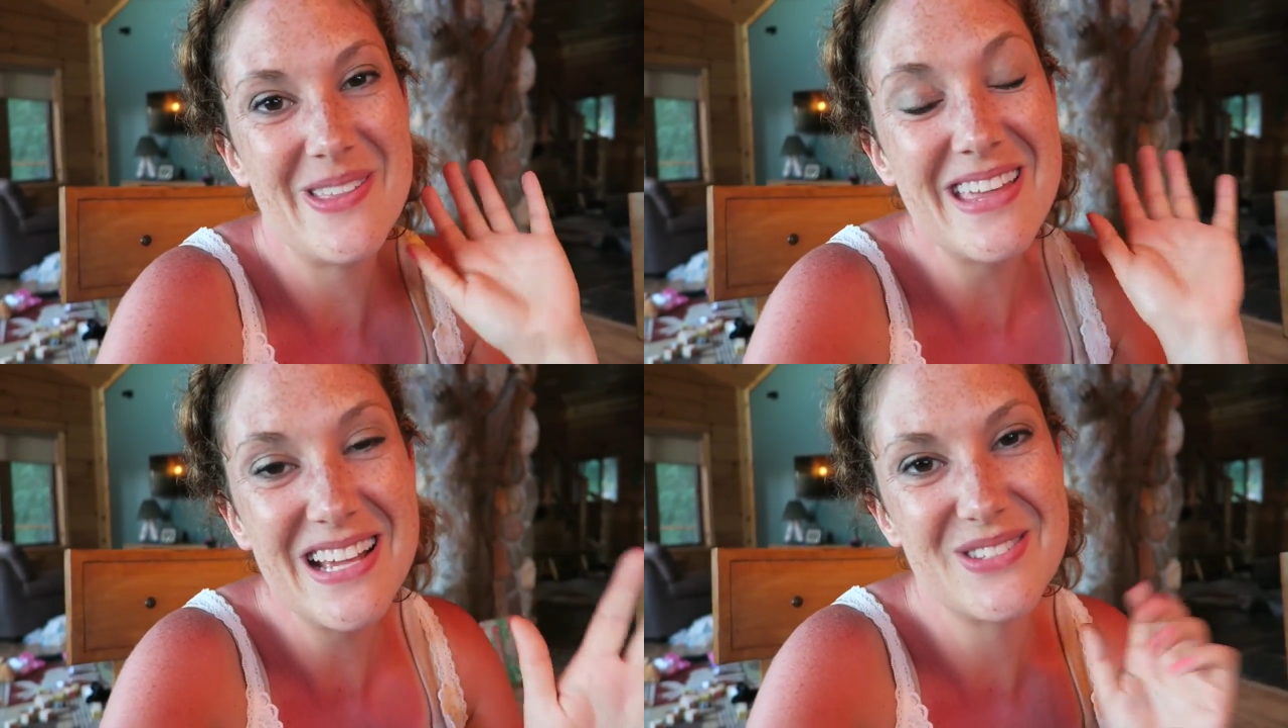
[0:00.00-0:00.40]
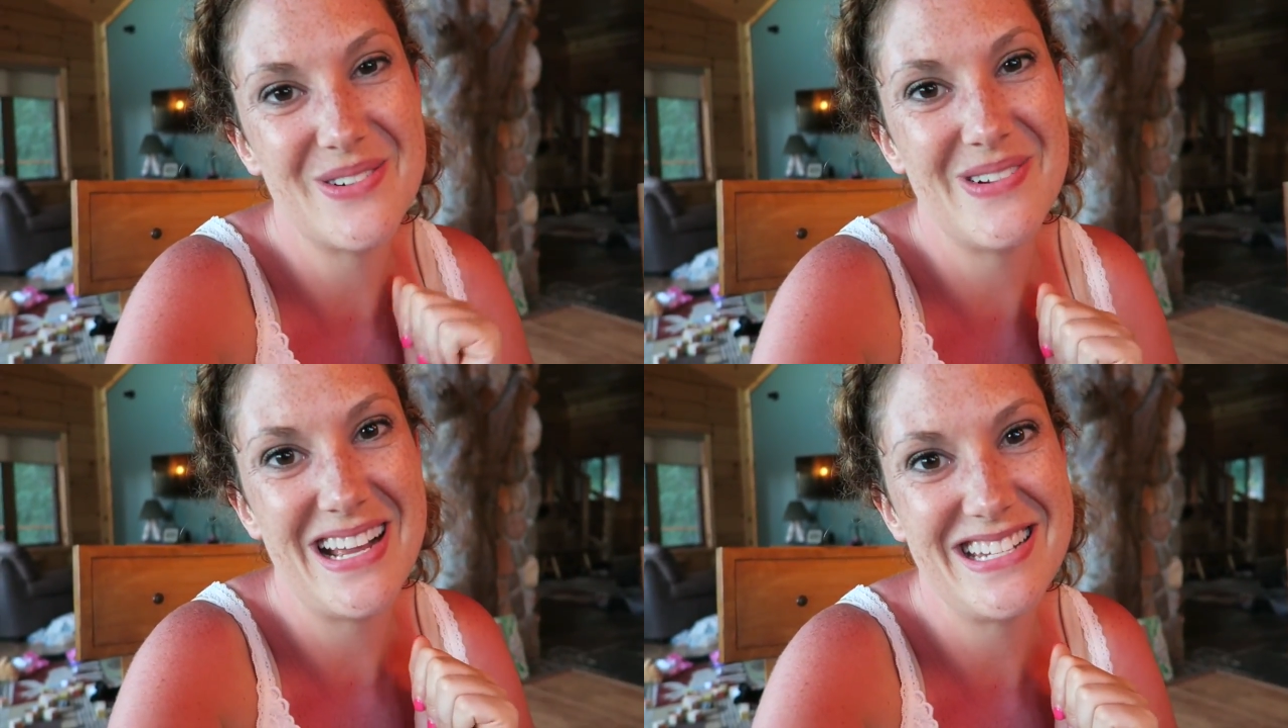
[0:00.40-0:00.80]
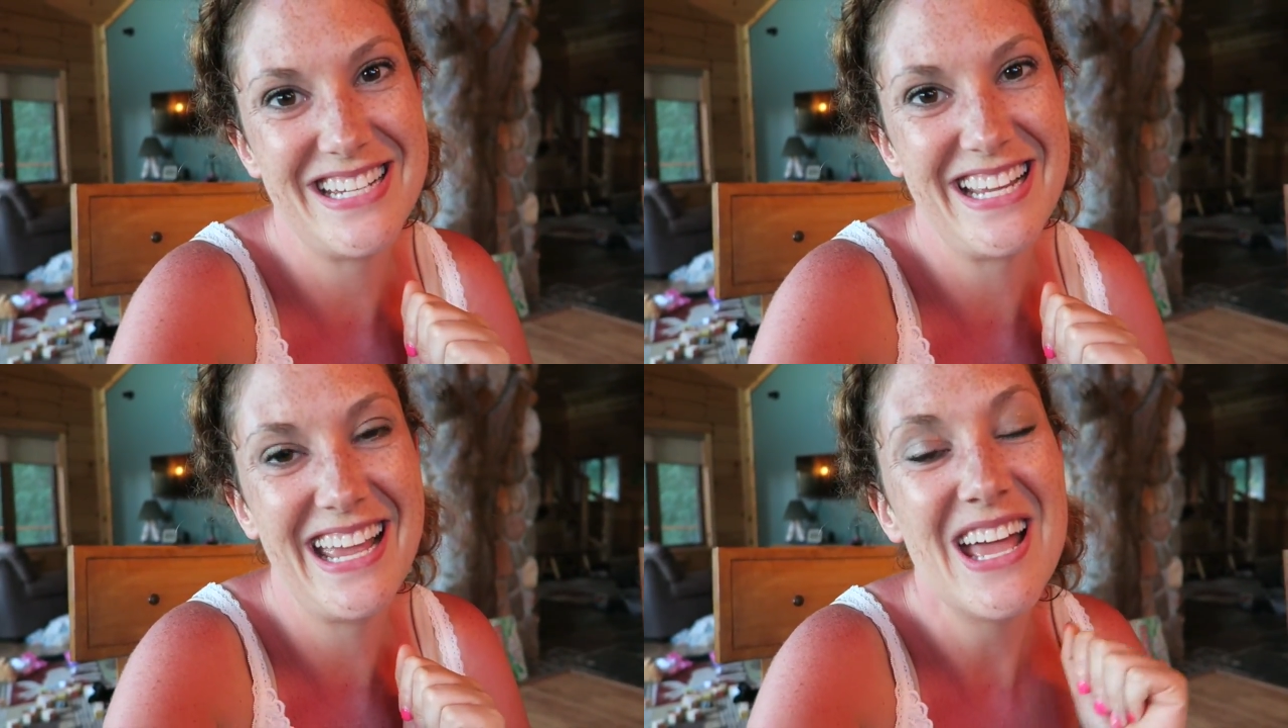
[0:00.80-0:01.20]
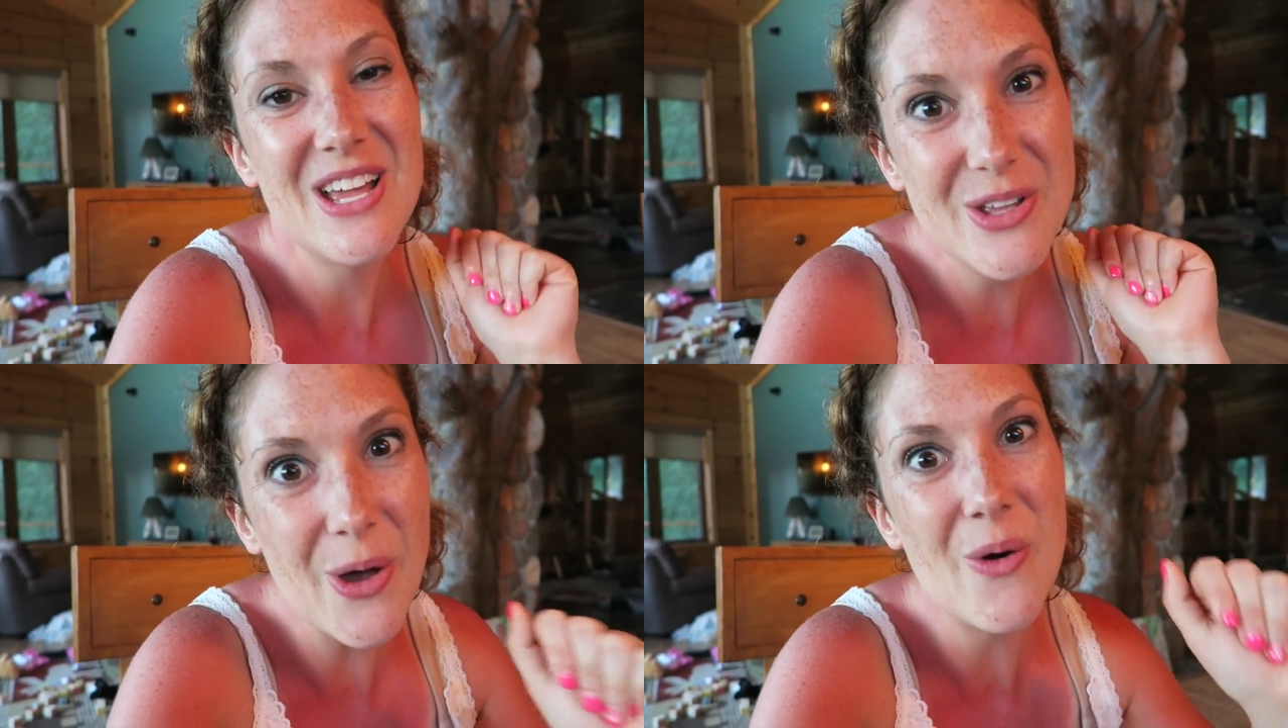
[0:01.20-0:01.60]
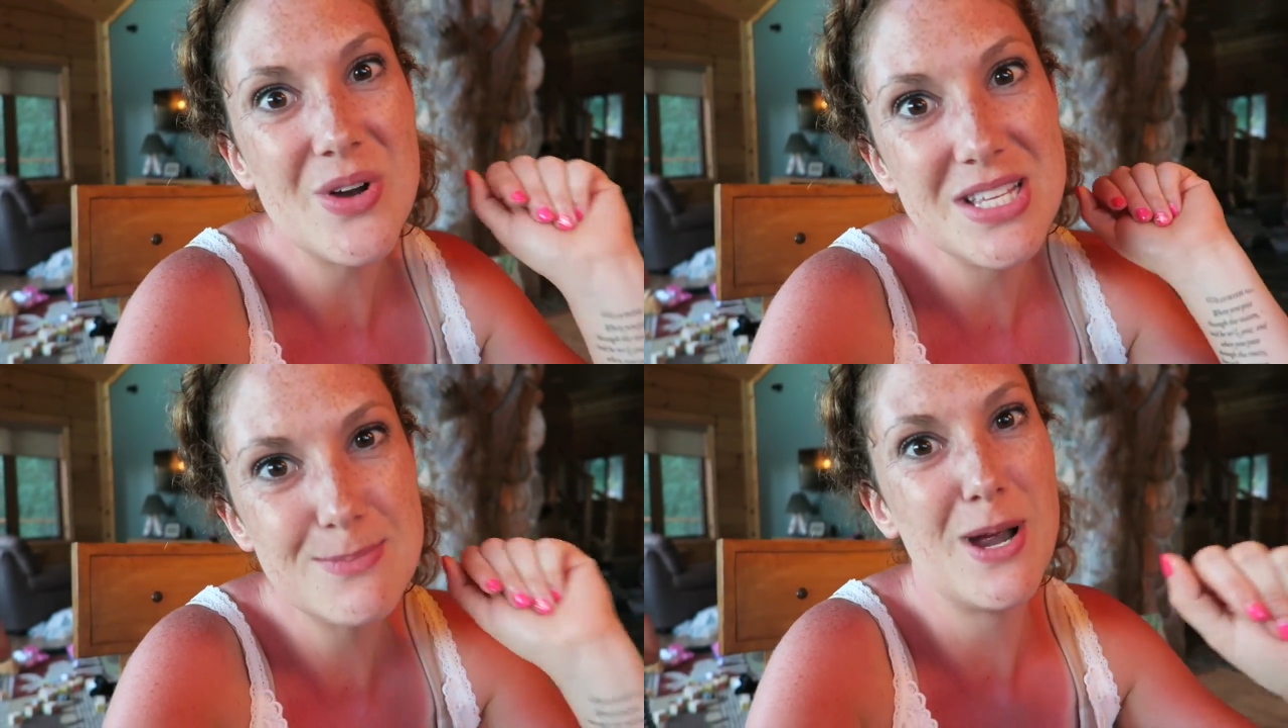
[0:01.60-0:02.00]
Thanks for watching
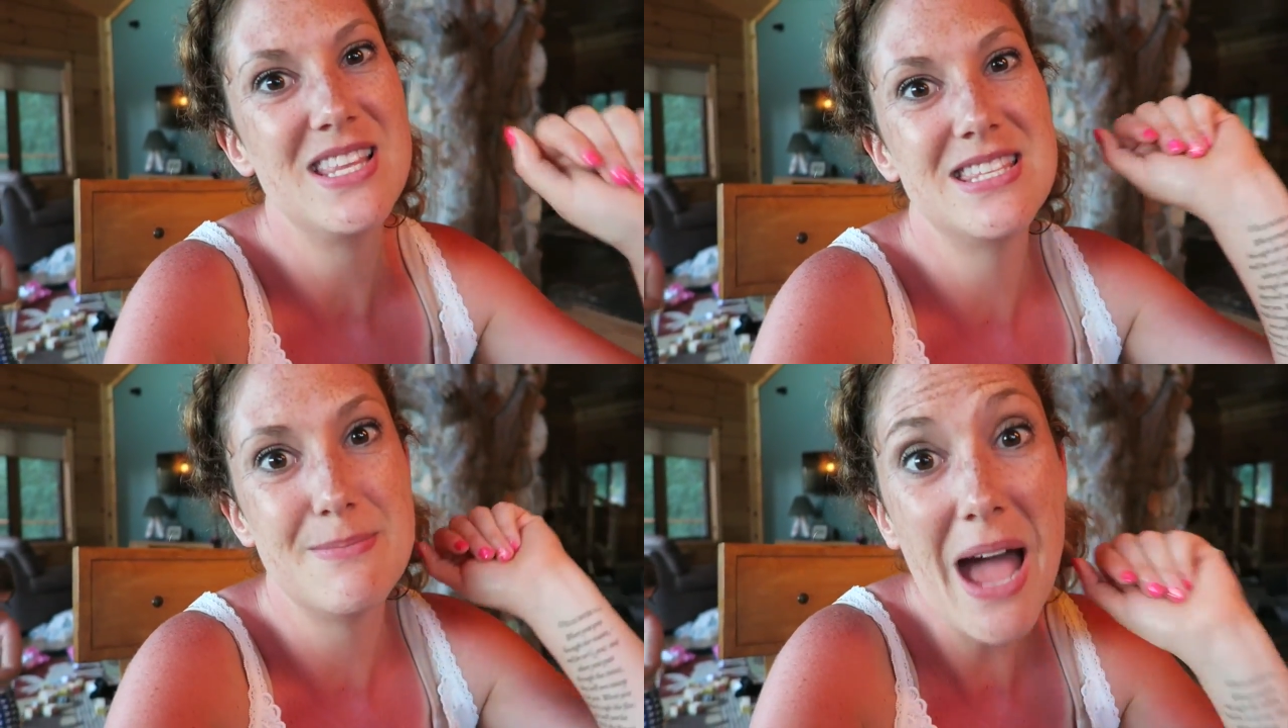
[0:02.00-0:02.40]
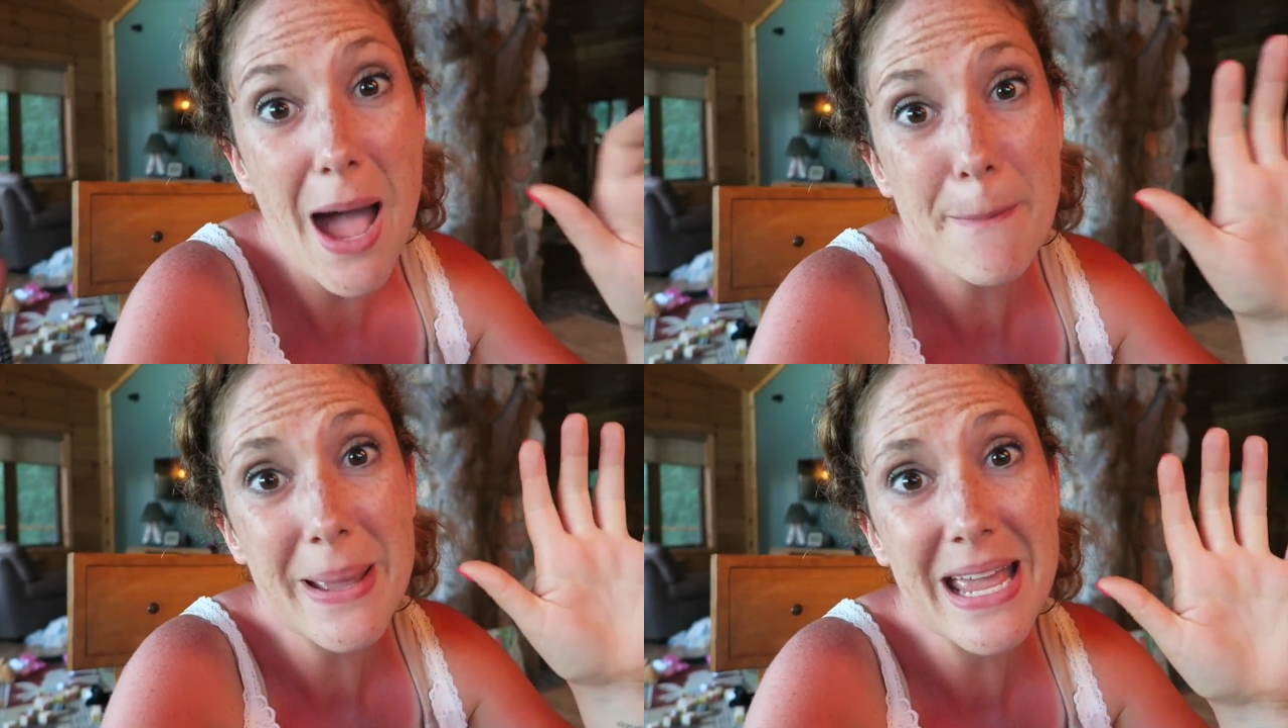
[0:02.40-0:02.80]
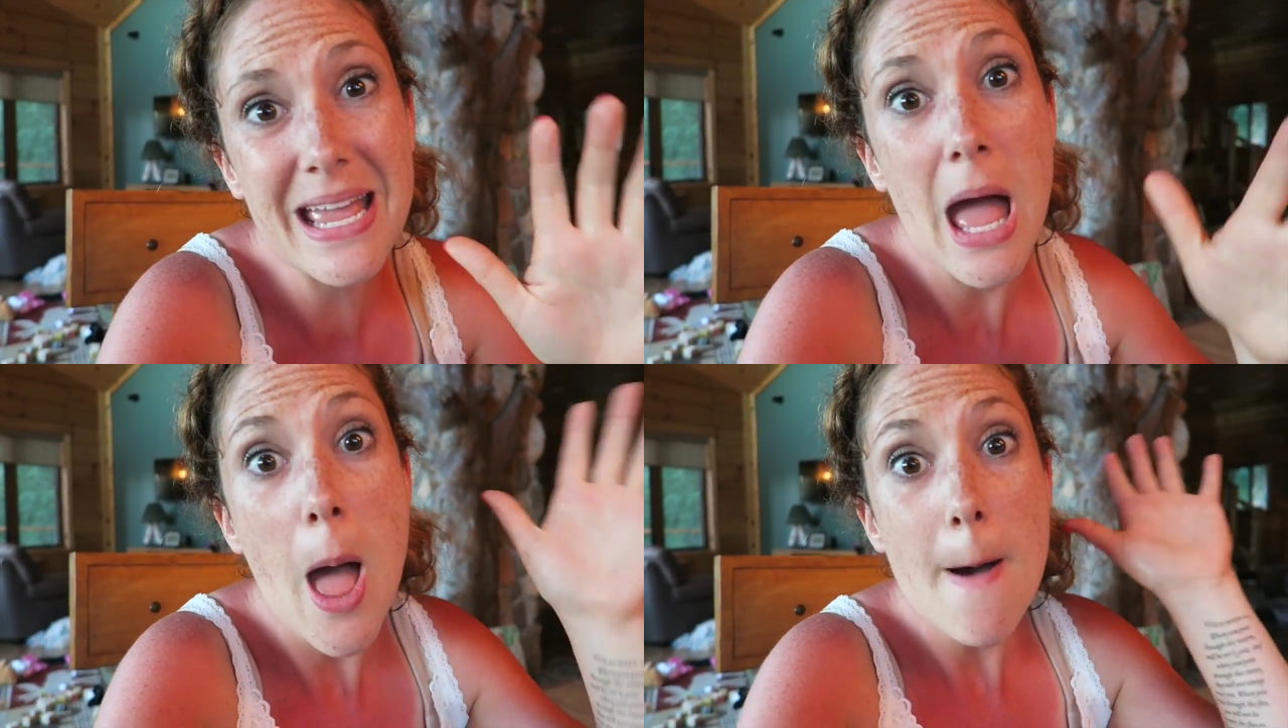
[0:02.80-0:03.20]
go spread some happy